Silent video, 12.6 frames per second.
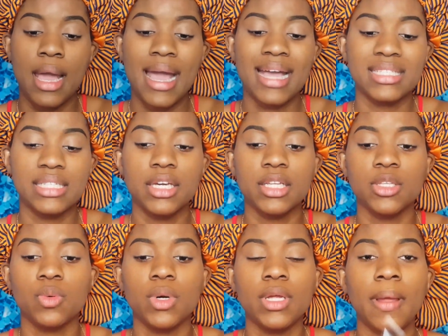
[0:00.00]
as the other
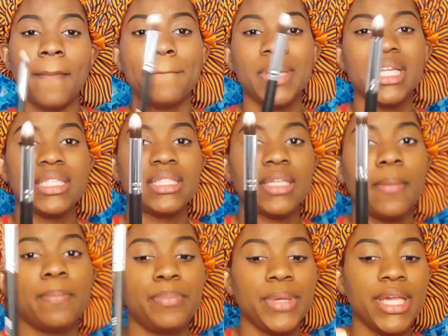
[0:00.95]
one, but it's a
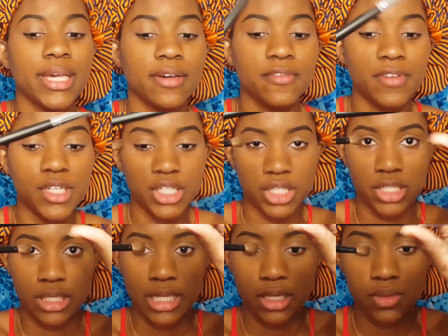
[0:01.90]
bigger
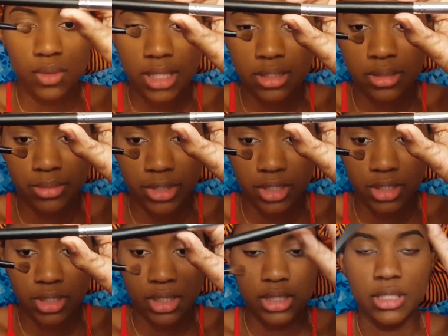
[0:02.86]
version. Like, look at the
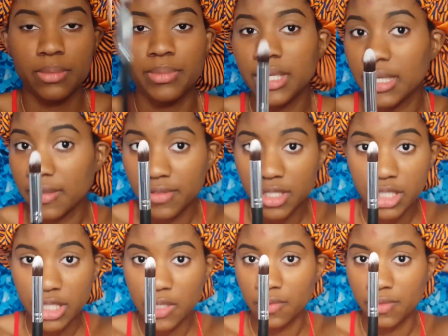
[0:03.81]
brush, it's a bigger
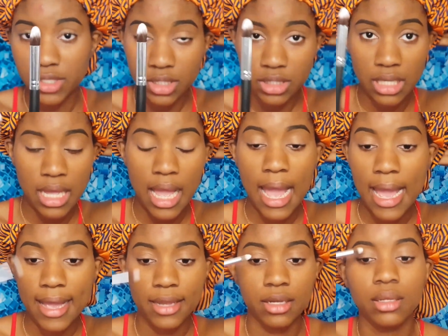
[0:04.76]
version of it,
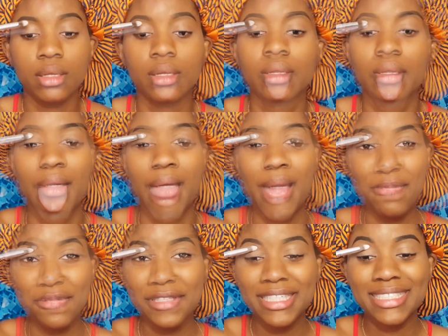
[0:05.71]
and I
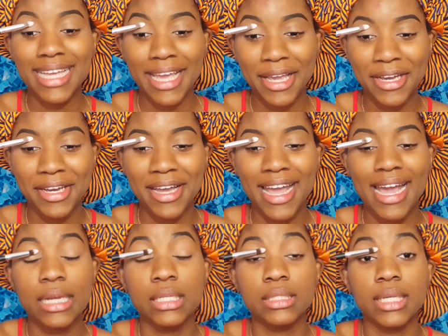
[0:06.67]
put this here
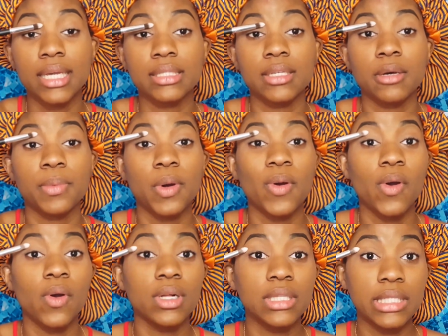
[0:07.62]
and it takes up
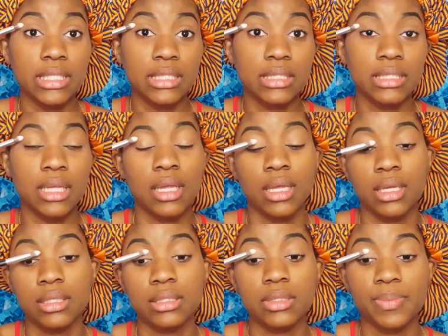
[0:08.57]
all this
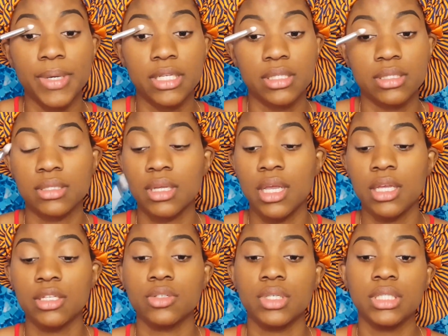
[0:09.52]
space.
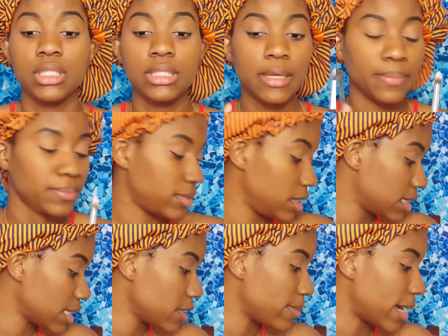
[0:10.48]
So these
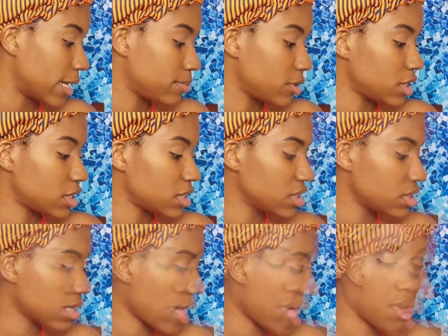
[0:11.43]
are the bad brushes.
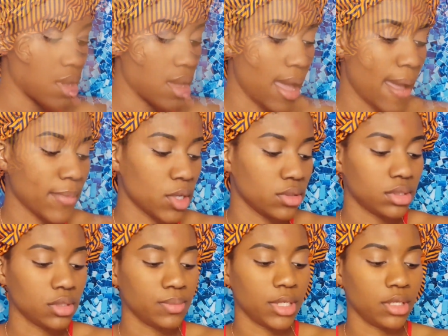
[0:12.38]
I'm going
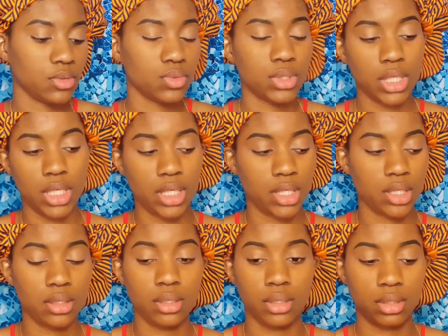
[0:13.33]
to be
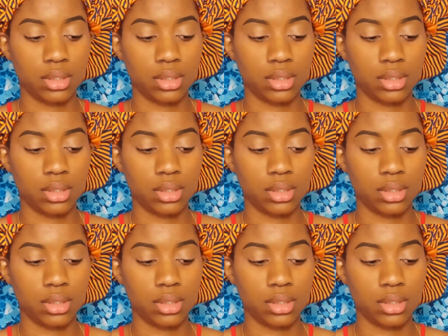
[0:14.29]
using